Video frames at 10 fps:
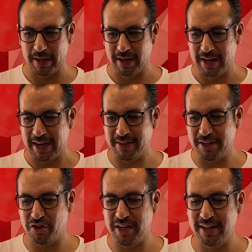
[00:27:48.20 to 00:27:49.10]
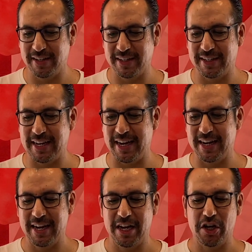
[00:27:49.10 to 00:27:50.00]
And then Jesus said,
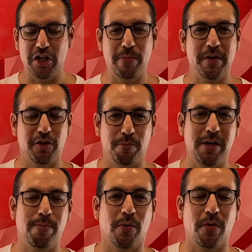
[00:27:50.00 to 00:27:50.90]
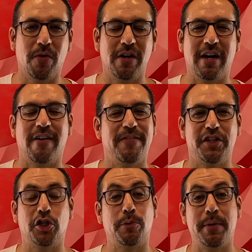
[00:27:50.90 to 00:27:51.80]
you must be born of the
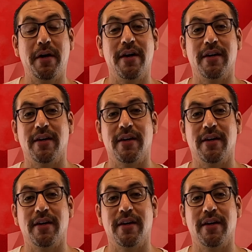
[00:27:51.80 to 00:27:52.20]
Spirit.